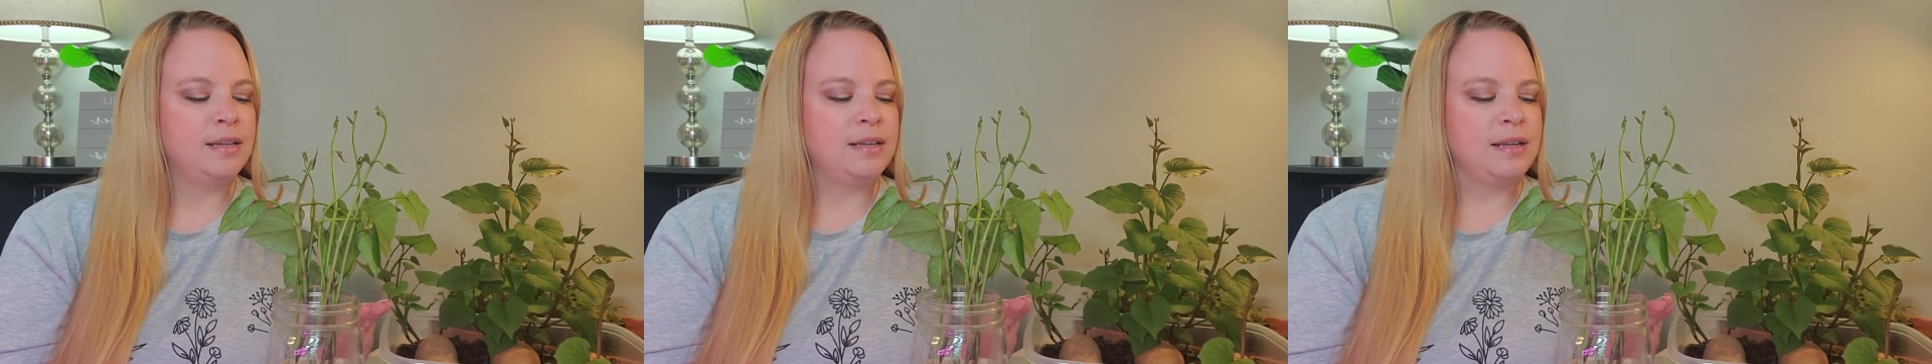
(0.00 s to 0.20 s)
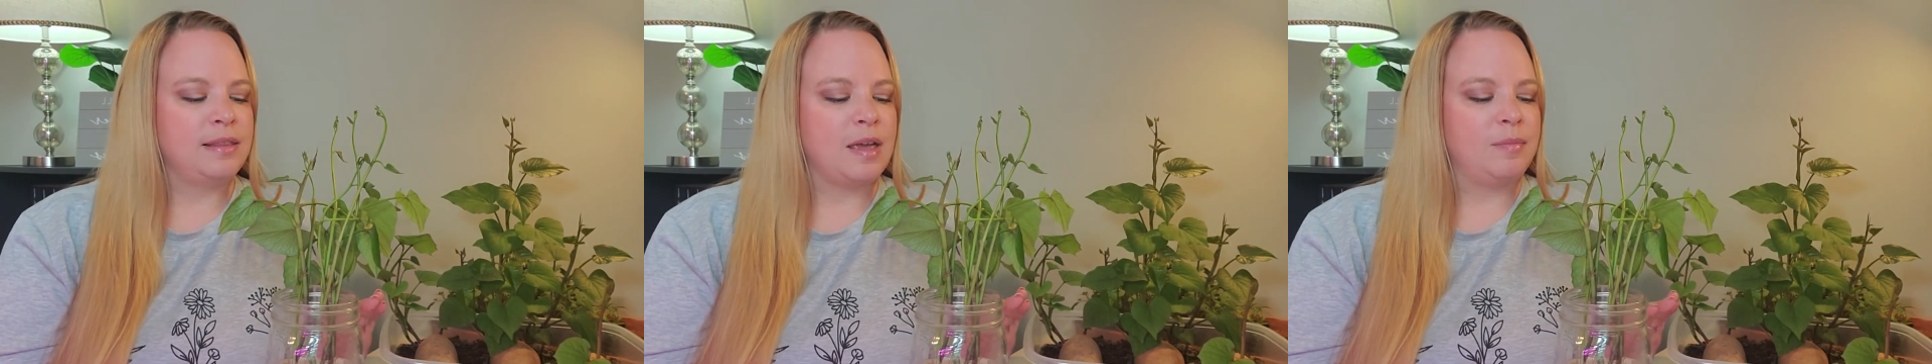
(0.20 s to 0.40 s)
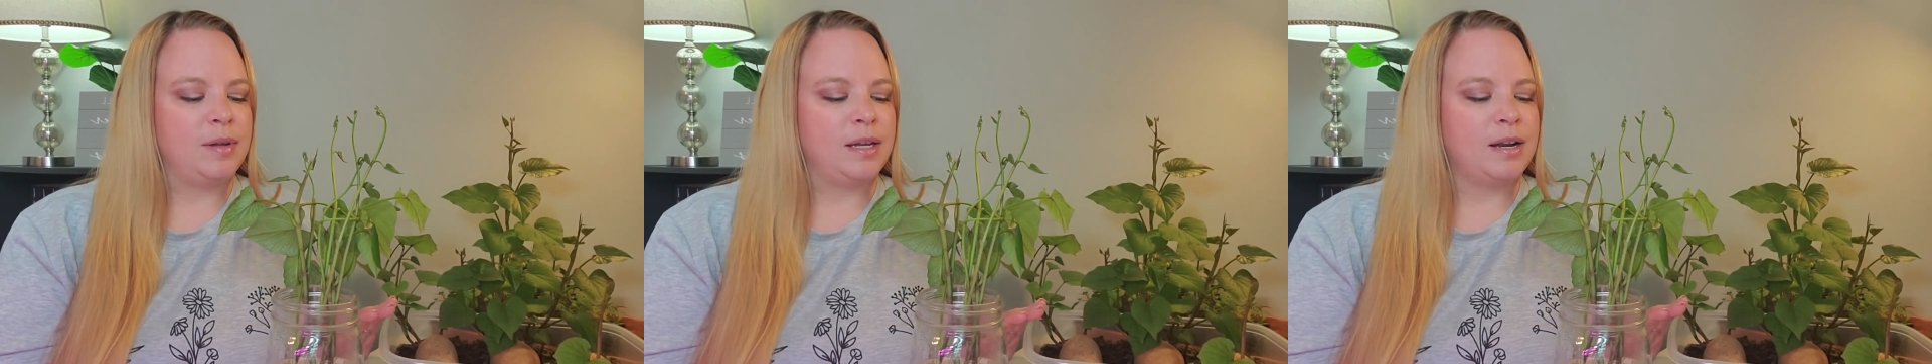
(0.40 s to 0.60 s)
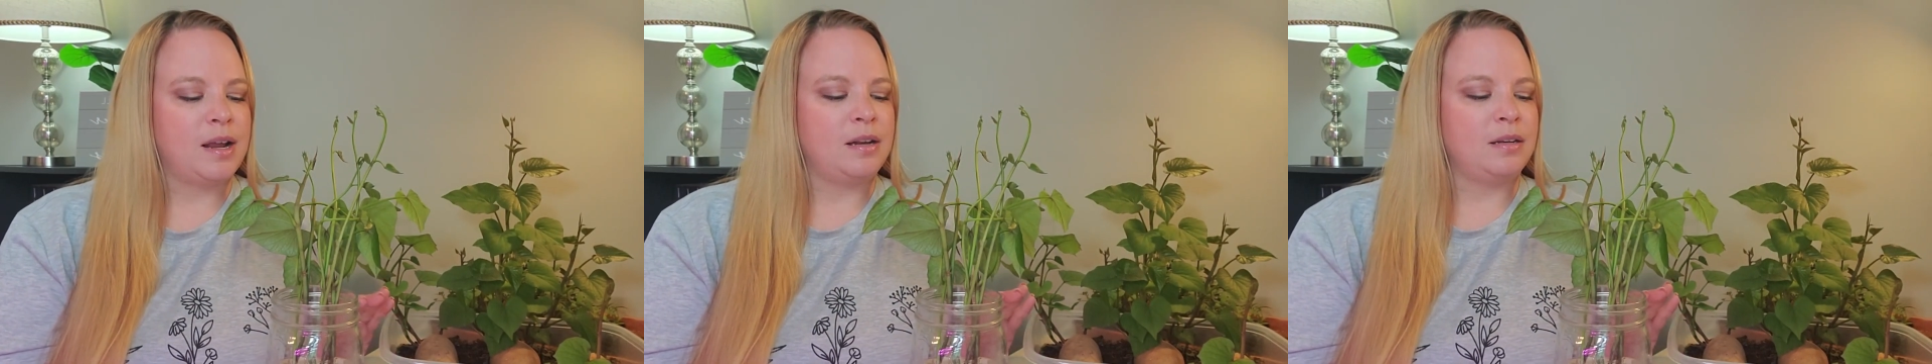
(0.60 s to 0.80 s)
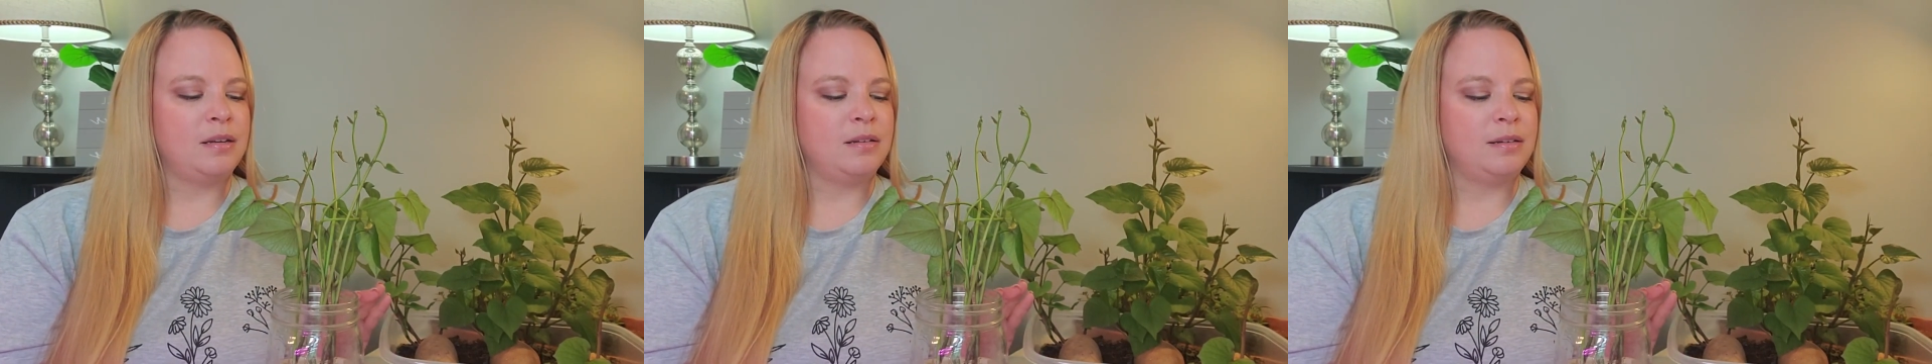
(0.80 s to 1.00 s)
and that meant
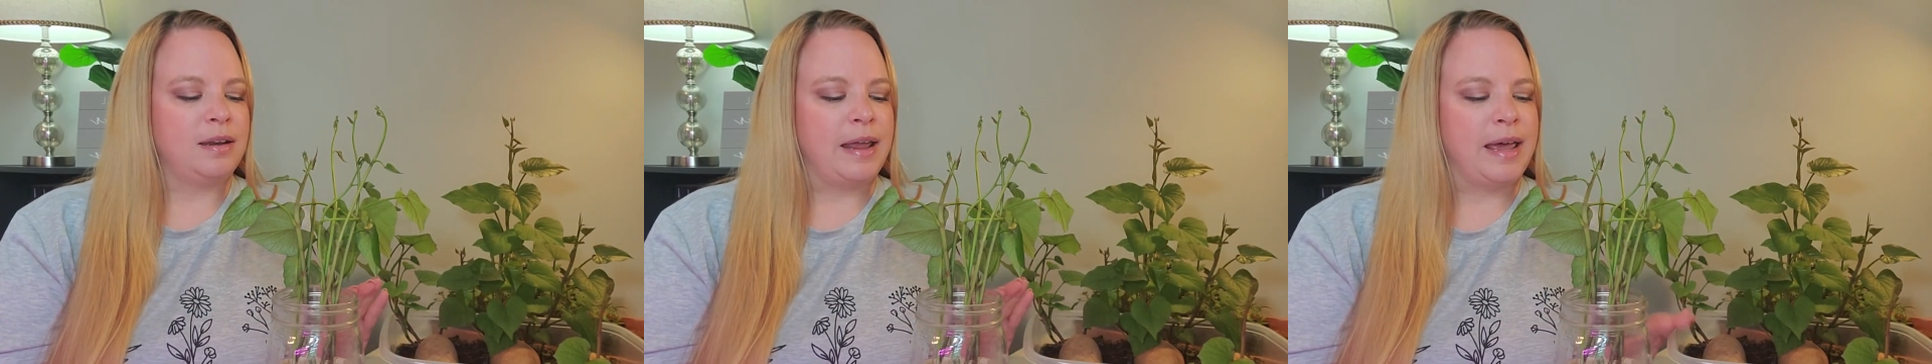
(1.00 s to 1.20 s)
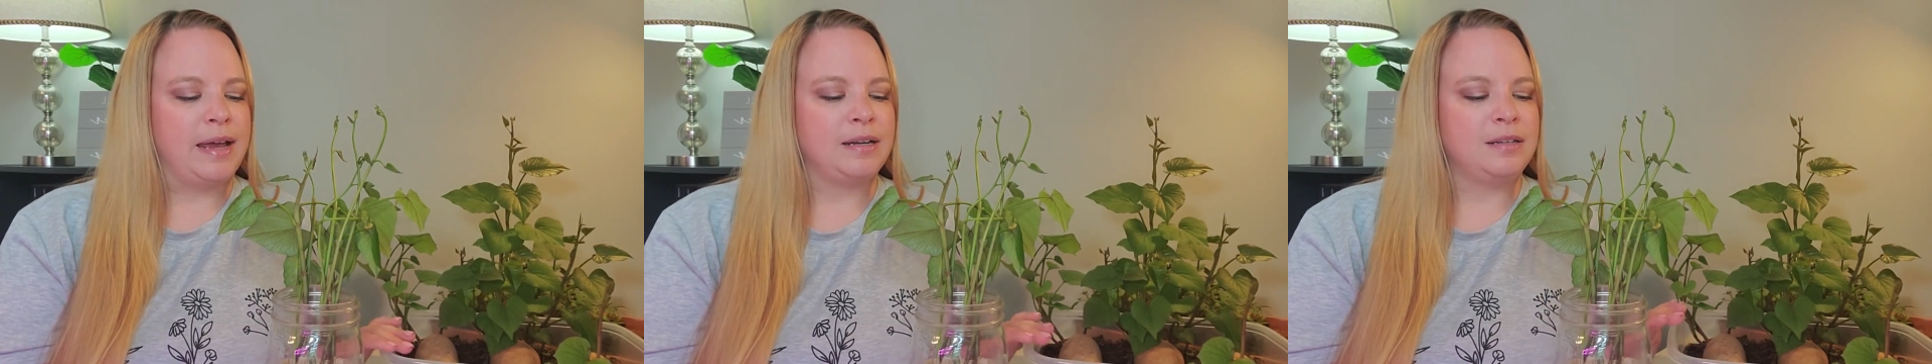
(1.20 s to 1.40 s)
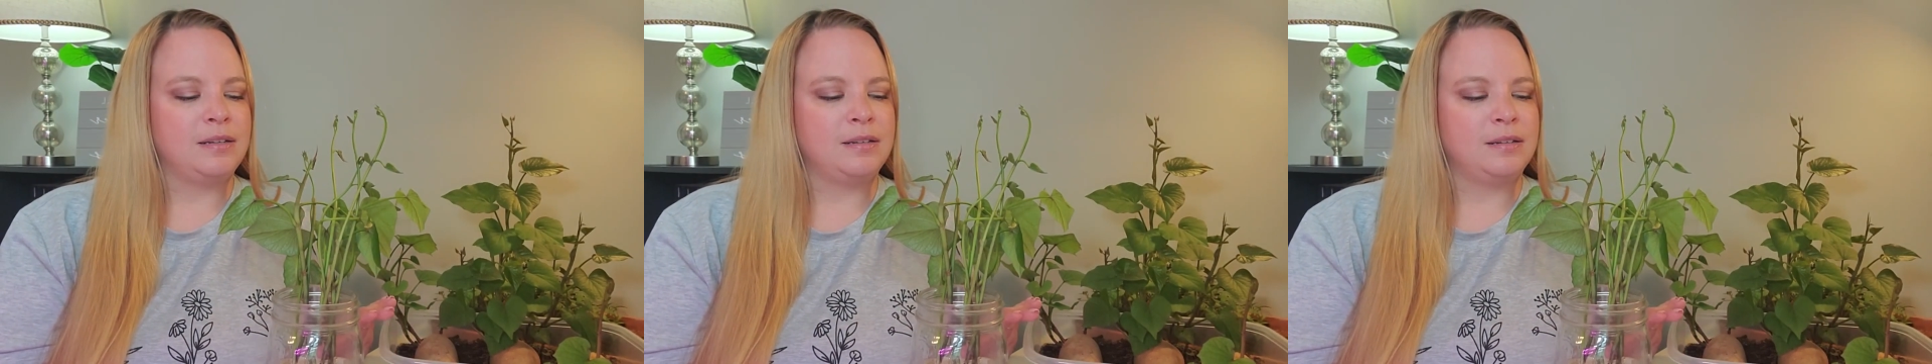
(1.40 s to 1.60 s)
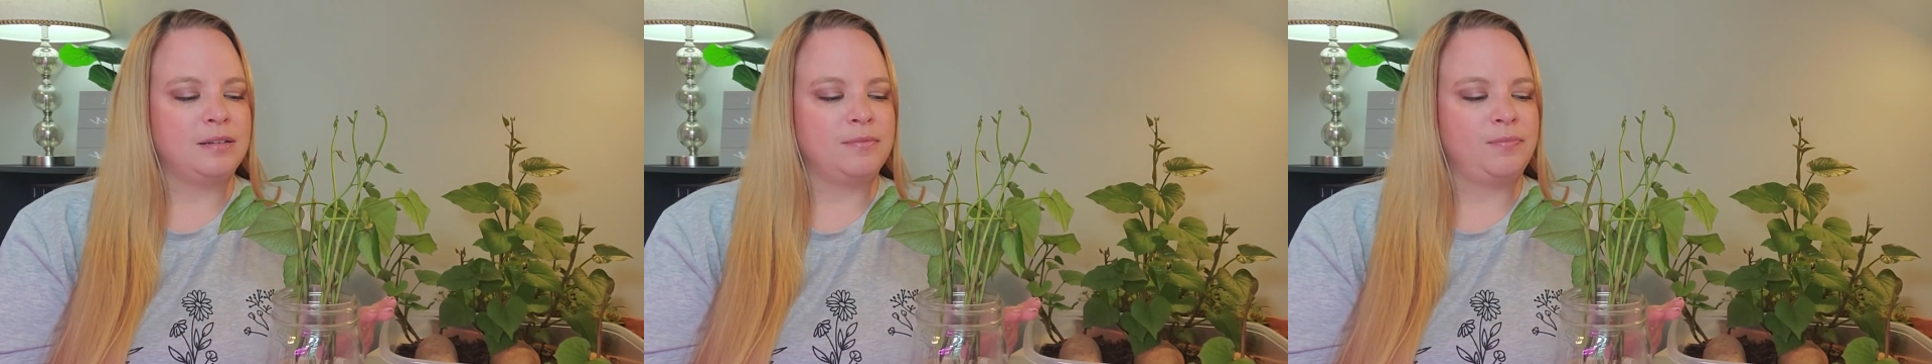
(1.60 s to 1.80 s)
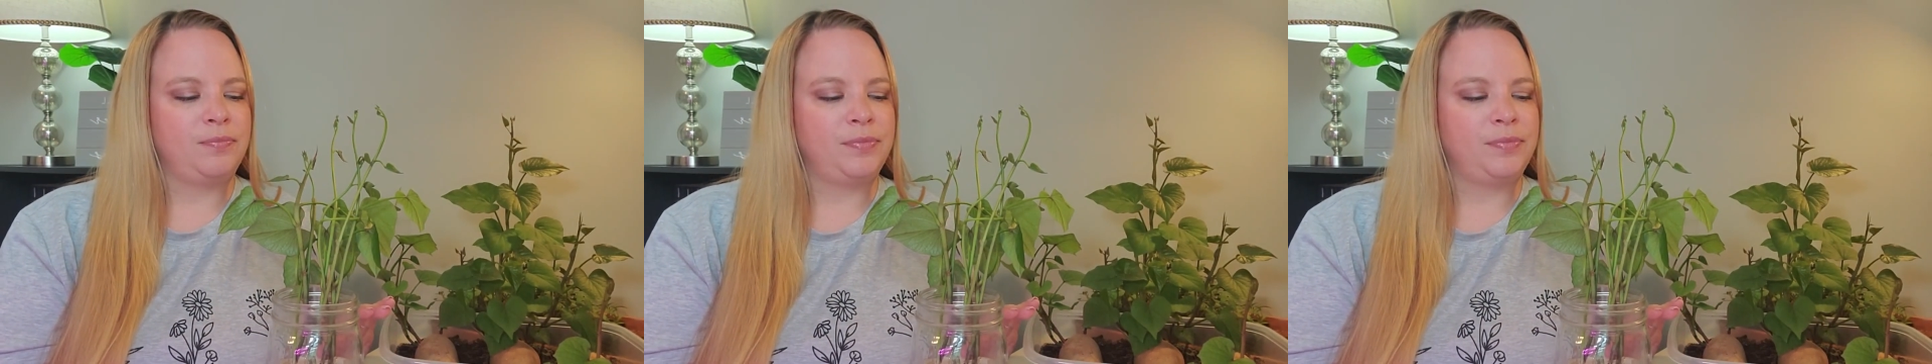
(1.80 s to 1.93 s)
I had to